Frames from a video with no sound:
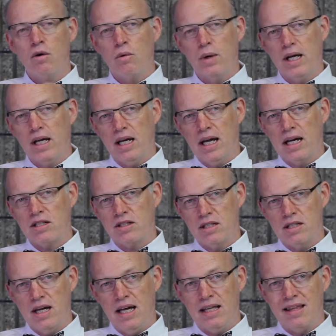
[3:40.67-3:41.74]
We can actually
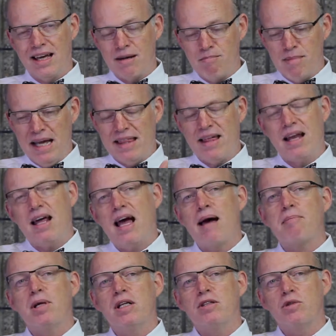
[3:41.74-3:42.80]
take that and make that
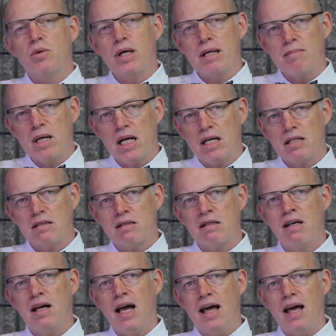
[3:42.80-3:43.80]
happen in 20 minutes